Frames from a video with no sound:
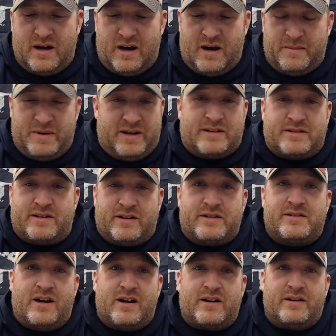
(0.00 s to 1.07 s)
It is going to
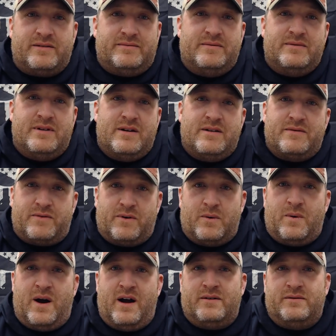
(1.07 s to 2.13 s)
suck for a
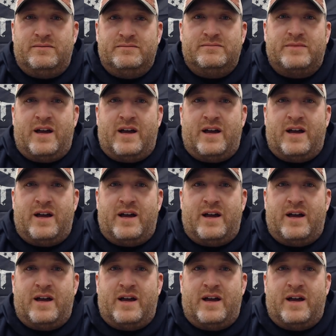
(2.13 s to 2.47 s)
while.